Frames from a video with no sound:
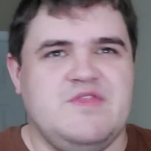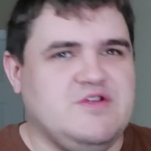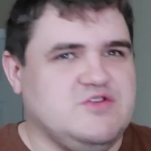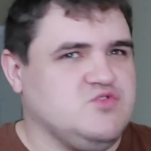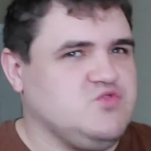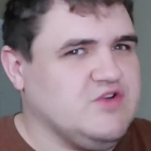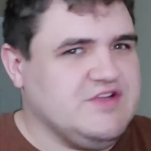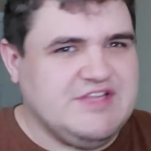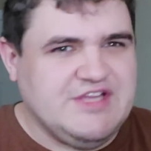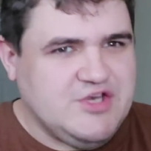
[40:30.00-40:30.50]

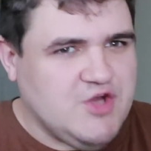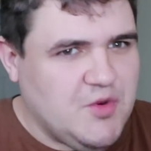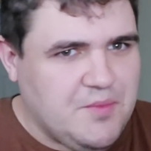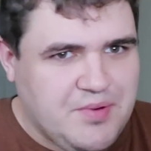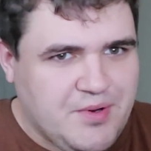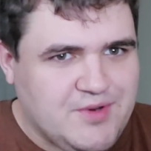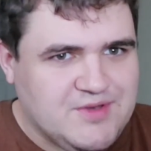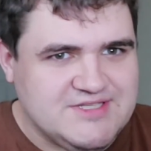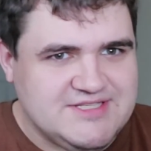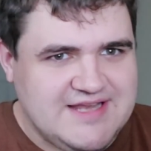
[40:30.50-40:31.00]
really no
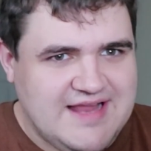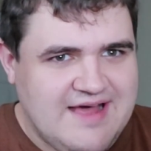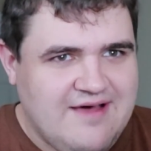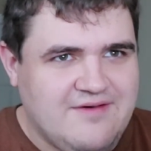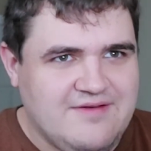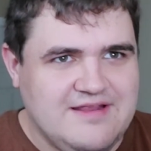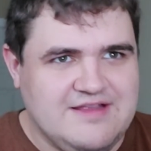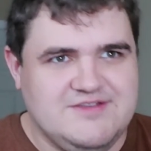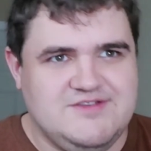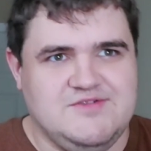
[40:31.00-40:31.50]

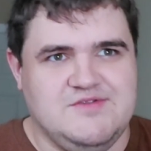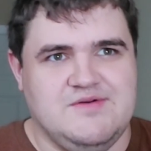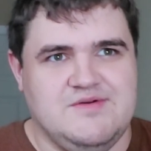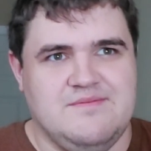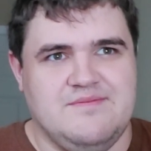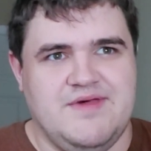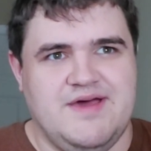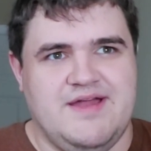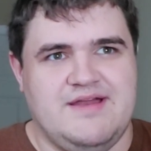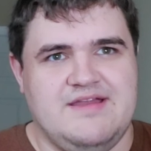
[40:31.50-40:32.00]
personality to him
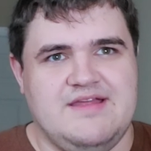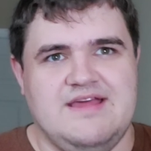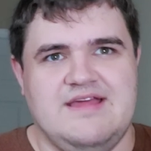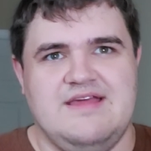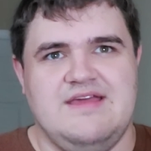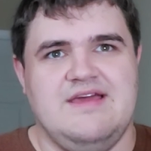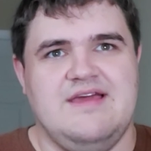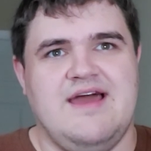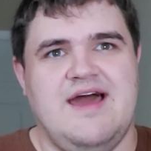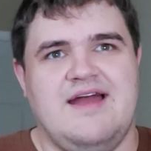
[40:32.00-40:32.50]
then.
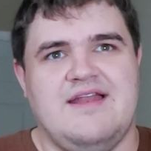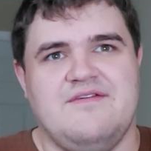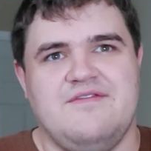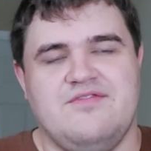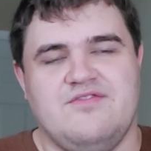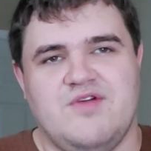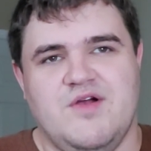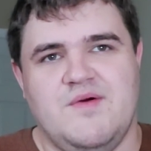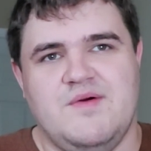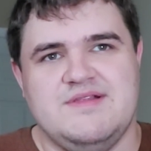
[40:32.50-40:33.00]
You gotta
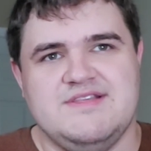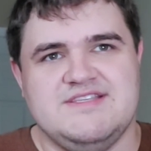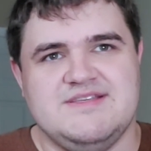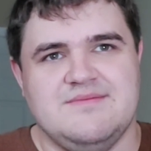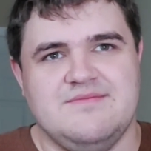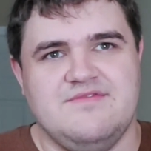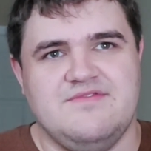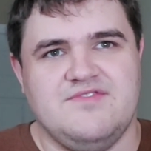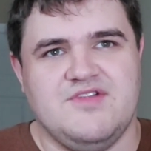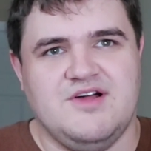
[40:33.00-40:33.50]
throw in
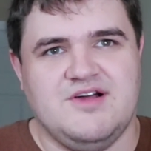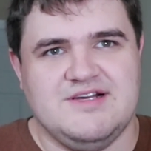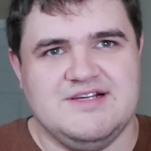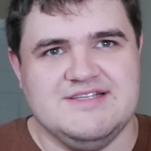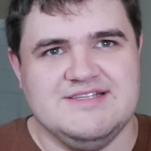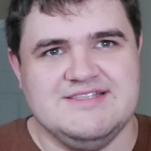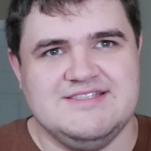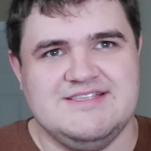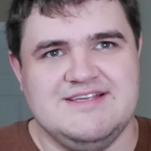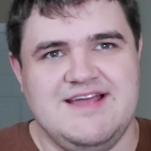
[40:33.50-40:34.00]
some
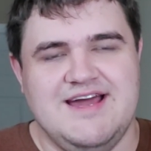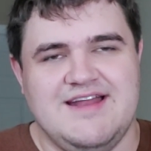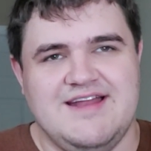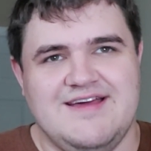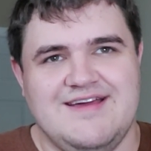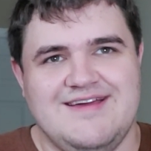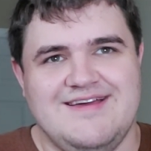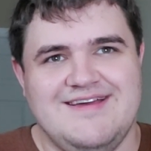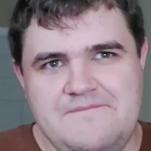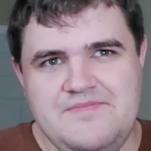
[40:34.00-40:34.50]
flaws. You
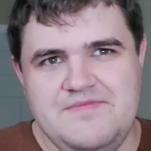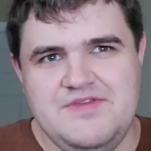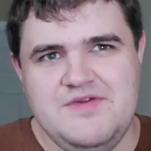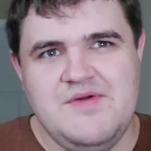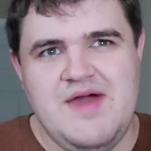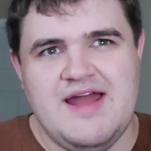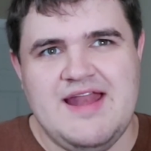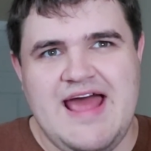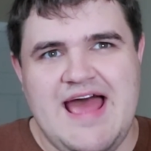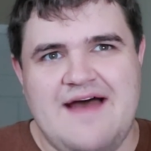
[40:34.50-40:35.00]

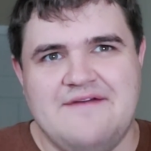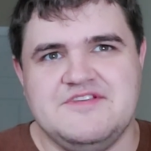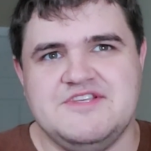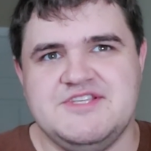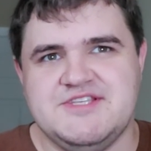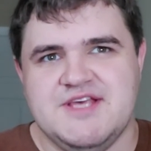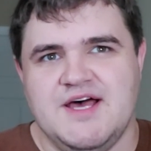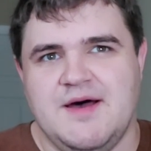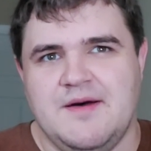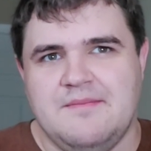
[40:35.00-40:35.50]
gotta have
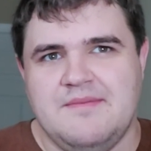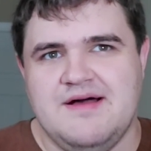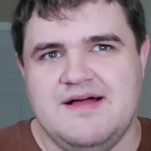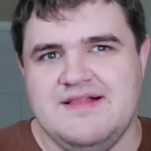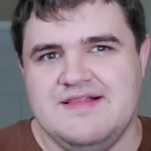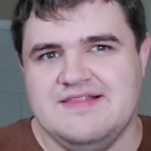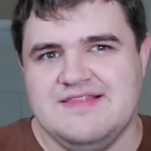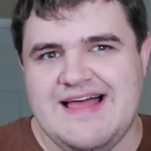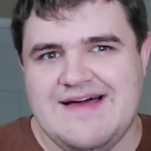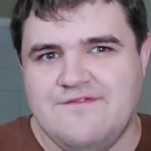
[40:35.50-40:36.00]
some
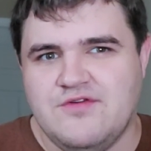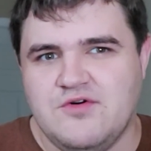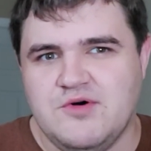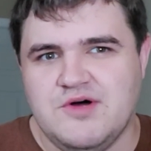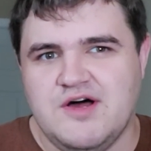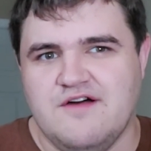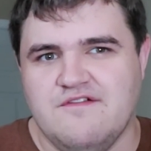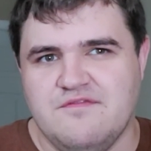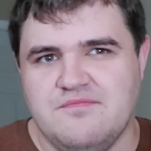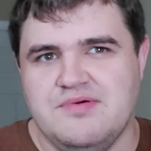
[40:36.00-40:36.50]

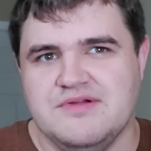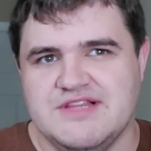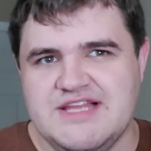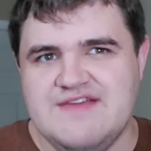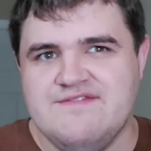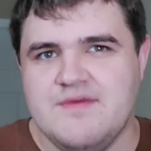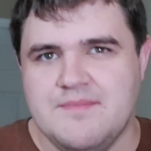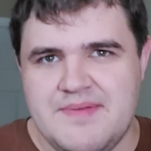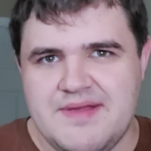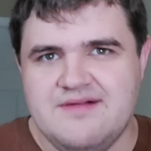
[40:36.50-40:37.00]
level of
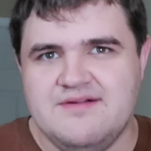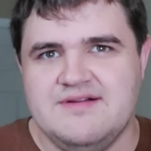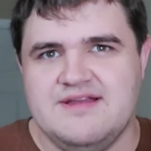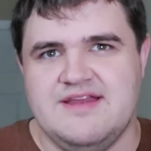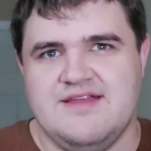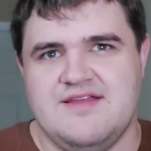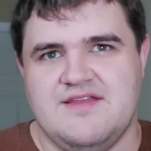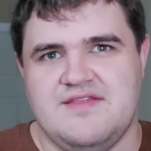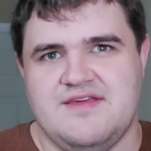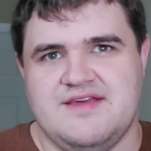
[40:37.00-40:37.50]

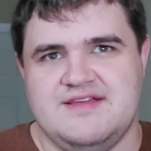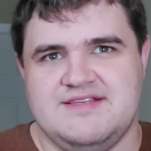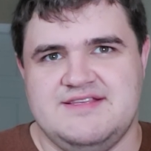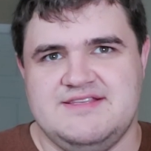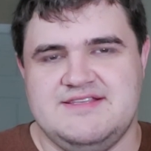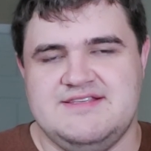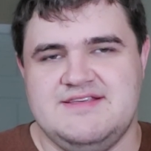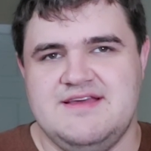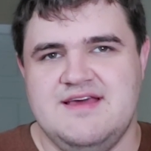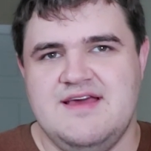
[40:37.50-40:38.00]
believability to
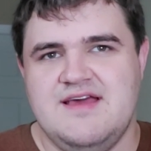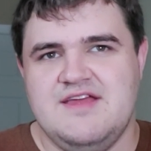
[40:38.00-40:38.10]
this.